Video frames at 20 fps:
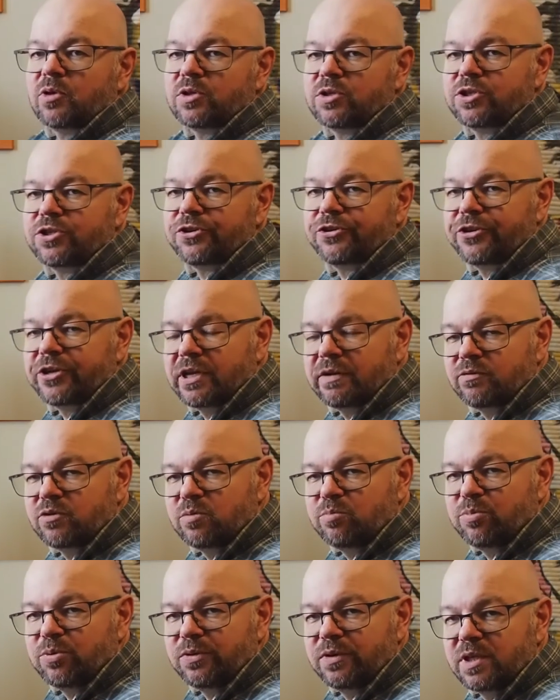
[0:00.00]
not sure you have to
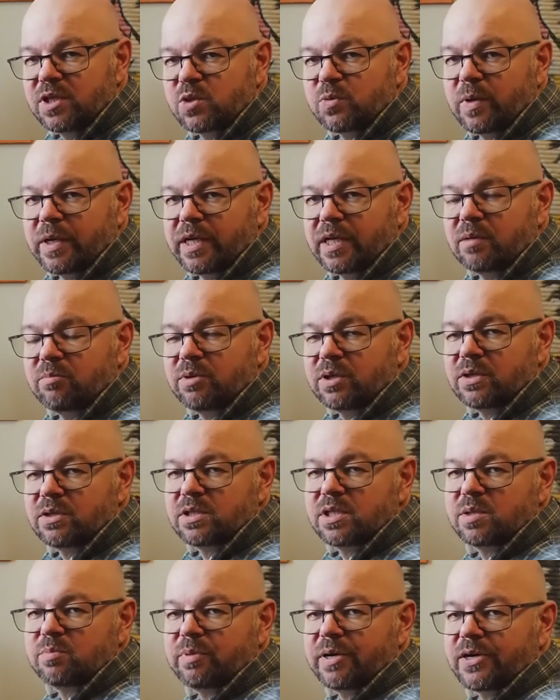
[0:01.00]
put this one in
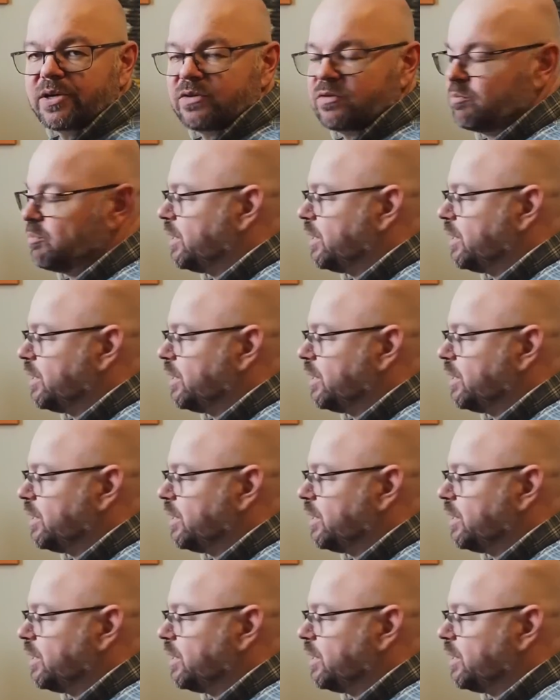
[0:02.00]
because it's part of